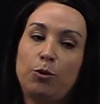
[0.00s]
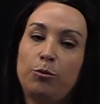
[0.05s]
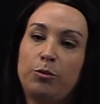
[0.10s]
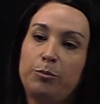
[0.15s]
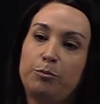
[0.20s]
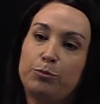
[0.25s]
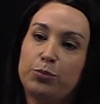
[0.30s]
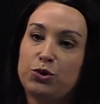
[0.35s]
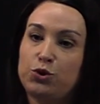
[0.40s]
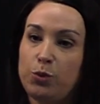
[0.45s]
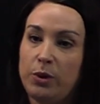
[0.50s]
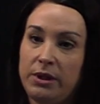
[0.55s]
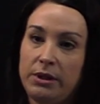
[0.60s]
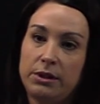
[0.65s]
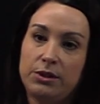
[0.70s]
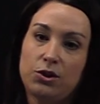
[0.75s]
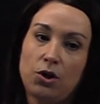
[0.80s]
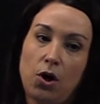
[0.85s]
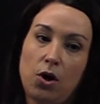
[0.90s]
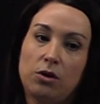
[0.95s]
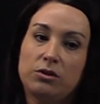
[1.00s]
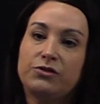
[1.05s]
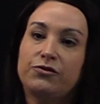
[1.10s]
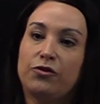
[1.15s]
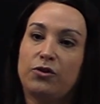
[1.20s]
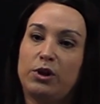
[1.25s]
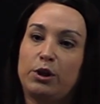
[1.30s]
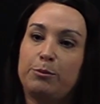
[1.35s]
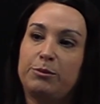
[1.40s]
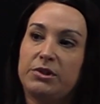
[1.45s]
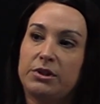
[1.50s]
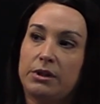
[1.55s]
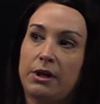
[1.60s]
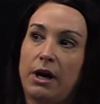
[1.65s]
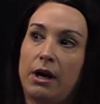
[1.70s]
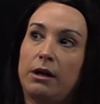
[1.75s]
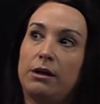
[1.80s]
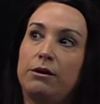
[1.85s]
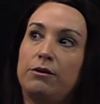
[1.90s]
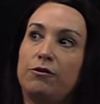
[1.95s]
between the dolls for them to
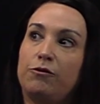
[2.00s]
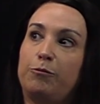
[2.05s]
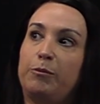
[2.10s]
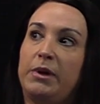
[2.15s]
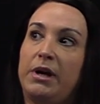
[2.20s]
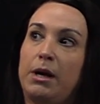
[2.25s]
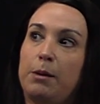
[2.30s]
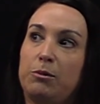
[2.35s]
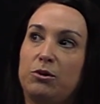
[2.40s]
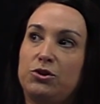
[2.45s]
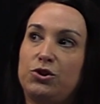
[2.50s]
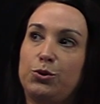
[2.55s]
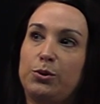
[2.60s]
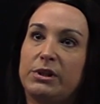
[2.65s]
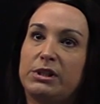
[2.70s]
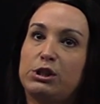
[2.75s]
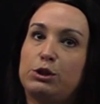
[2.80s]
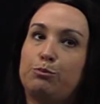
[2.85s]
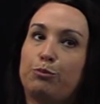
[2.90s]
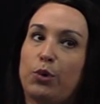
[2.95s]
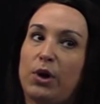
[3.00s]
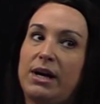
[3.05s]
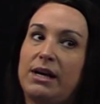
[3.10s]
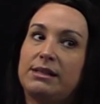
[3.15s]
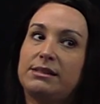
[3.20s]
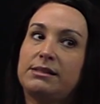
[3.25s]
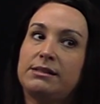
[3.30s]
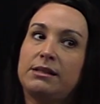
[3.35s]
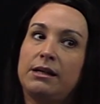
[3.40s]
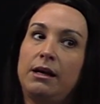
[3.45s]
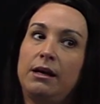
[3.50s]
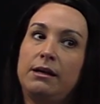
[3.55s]
kind of be able to express